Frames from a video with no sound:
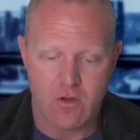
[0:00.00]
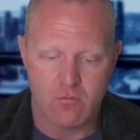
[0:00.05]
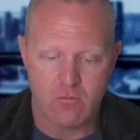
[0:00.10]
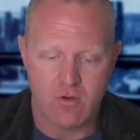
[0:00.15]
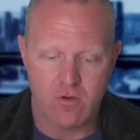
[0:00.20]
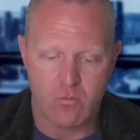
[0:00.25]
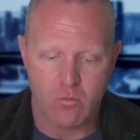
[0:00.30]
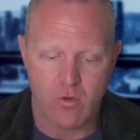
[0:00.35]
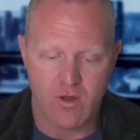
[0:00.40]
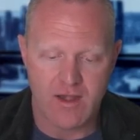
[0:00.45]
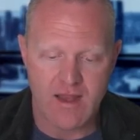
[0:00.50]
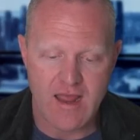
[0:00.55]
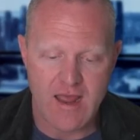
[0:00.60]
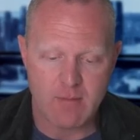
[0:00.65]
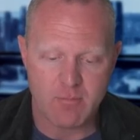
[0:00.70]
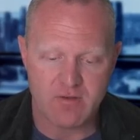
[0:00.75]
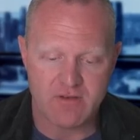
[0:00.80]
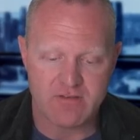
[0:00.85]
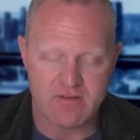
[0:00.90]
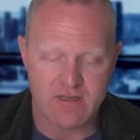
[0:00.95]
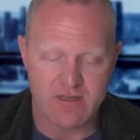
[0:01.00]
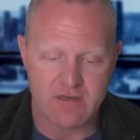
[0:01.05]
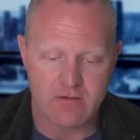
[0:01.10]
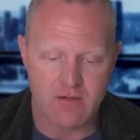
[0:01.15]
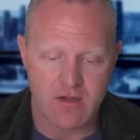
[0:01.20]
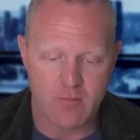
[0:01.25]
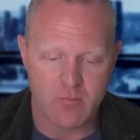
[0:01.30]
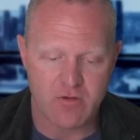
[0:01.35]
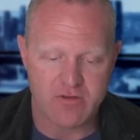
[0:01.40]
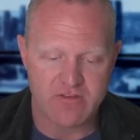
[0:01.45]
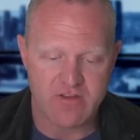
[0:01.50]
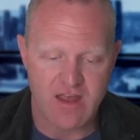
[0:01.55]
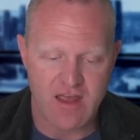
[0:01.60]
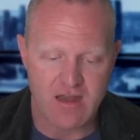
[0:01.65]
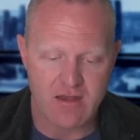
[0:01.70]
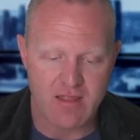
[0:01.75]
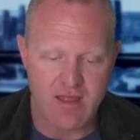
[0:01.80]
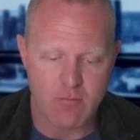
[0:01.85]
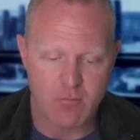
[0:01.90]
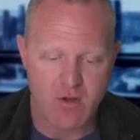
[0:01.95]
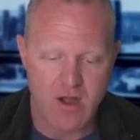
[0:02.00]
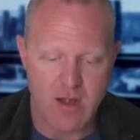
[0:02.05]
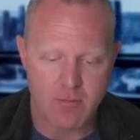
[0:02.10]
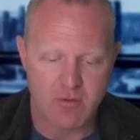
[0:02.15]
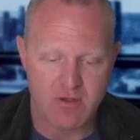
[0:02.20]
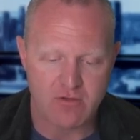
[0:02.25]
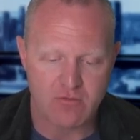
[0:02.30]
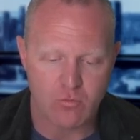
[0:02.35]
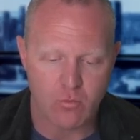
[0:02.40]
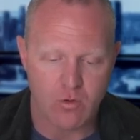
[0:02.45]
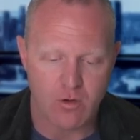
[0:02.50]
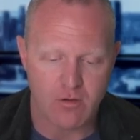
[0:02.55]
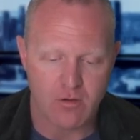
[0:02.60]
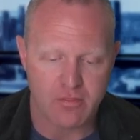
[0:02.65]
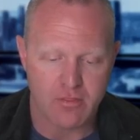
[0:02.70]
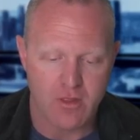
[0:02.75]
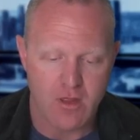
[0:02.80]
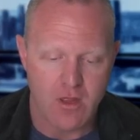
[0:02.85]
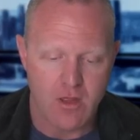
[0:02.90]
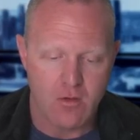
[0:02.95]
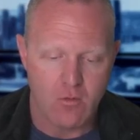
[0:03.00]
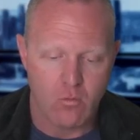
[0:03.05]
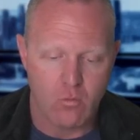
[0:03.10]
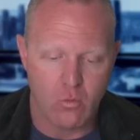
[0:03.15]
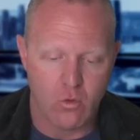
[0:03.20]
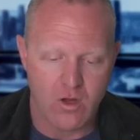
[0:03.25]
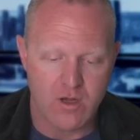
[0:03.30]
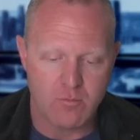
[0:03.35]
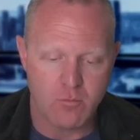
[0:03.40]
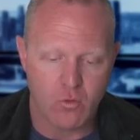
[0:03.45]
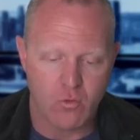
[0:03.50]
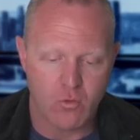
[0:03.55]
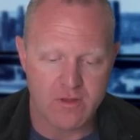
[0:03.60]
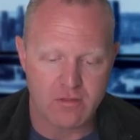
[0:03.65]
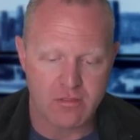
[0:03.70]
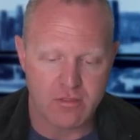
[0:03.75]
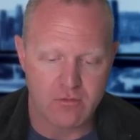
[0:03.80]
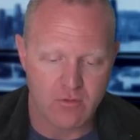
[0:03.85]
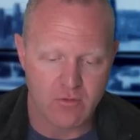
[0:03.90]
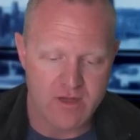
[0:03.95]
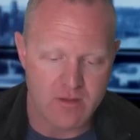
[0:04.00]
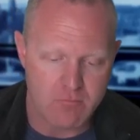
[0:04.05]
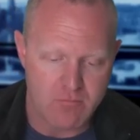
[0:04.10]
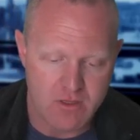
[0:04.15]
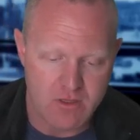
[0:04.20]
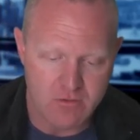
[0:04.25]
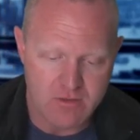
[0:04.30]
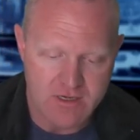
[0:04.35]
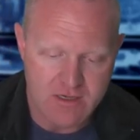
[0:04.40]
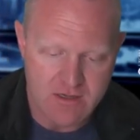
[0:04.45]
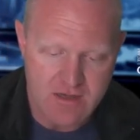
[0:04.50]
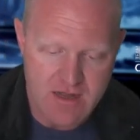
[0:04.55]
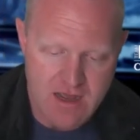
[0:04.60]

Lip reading: Well, what happens at year number 10? That property is worth $1.3 million